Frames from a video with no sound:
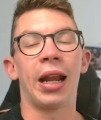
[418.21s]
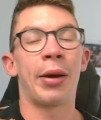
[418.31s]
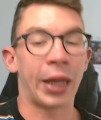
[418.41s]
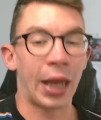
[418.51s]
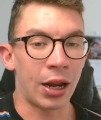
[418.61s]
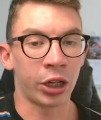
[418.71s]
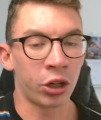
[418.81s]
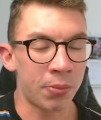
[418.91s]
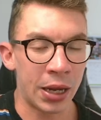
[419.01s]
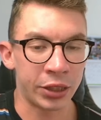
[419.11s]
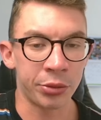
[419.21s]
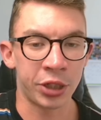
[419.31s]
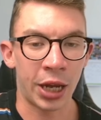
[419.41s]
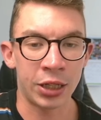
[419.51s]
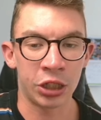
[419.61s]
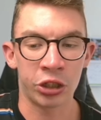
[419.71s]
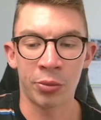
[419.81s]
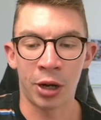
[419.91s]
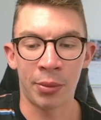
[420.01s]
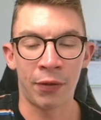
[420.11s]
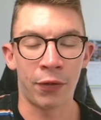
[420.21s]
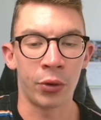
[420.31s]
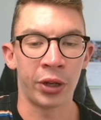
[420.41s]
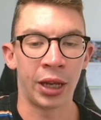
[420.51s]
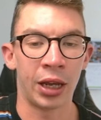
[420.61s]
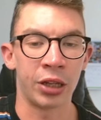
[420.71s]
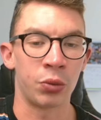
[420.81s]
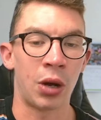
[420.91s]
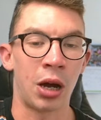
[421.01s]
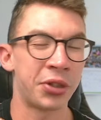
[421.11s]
Now again, I could make some changes to my midfield here as well.